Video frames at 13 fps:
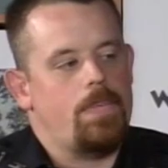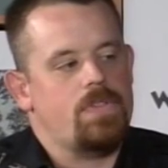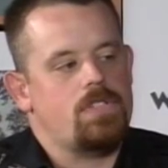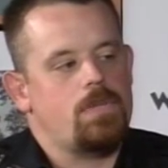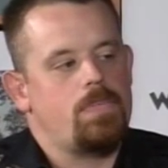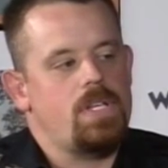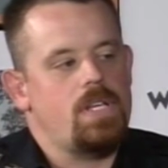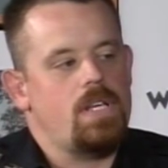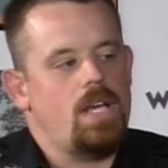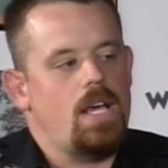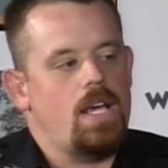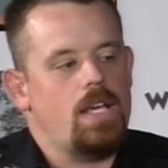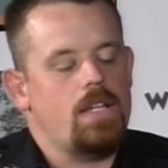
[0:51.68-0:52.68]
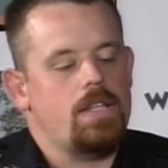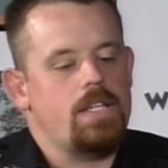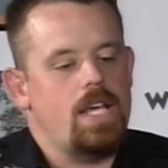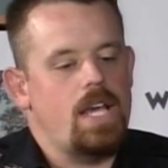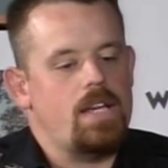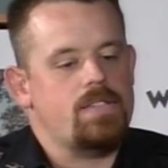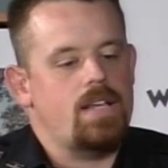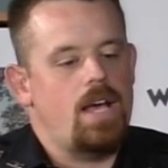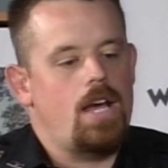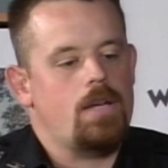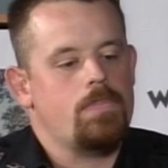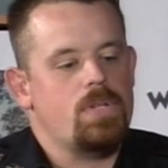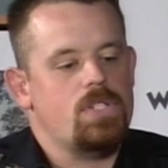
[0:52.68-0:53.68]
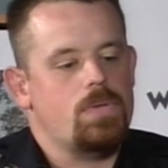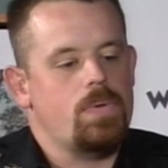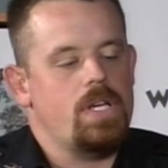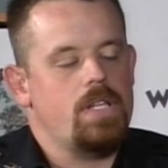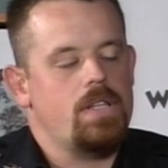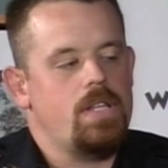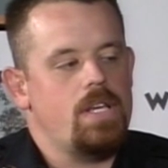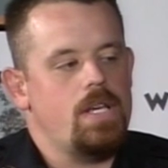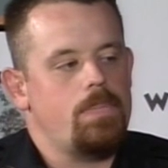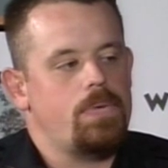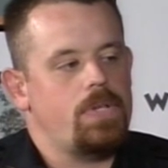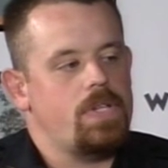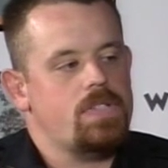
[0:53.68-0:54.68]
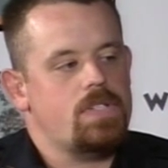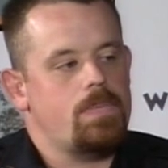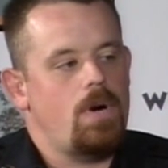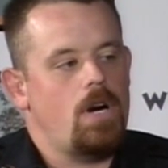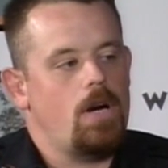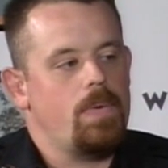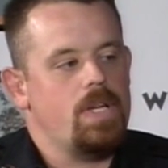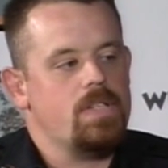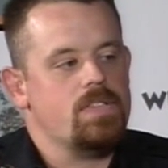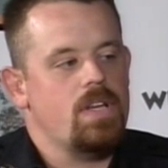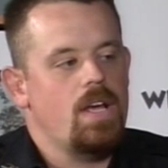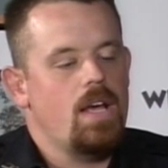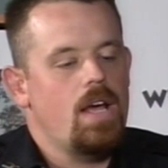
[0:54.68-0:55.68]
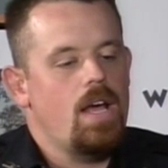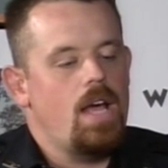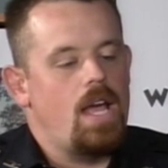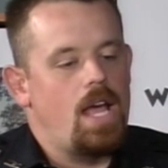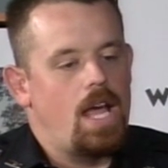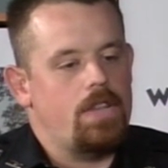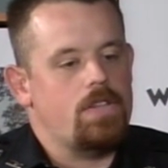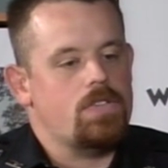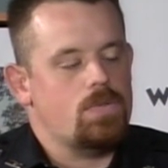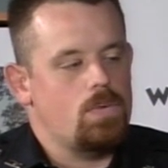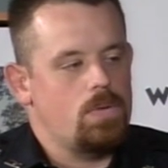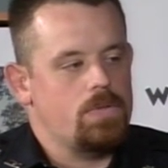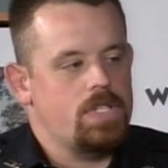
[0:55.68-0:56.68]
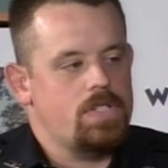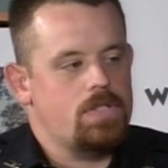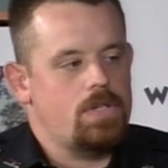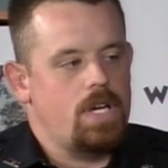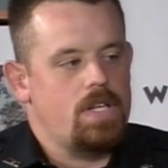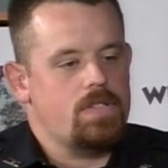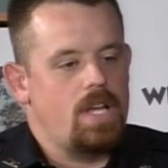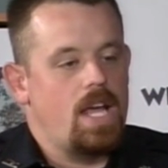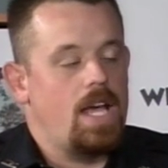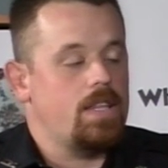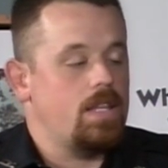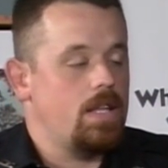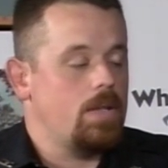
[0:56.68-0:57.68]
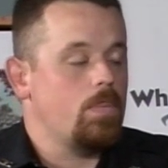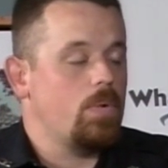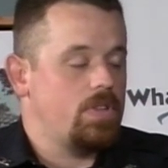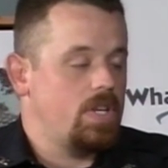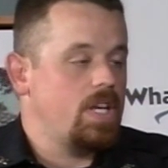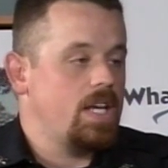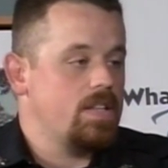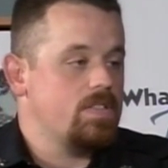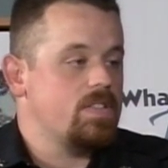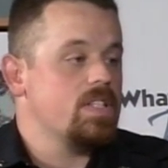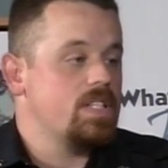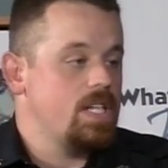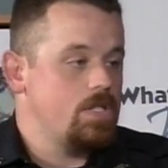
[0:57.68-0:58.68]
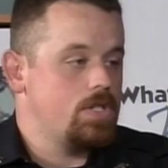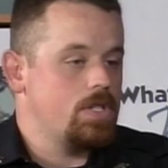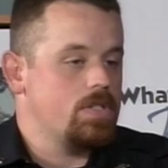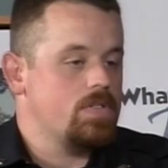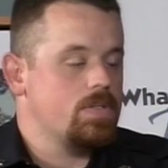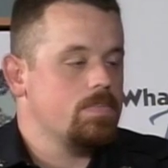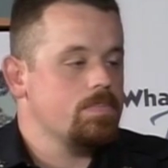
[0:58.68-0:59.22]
is to be a liaison between the police department and the school district and with the kids, the teachers.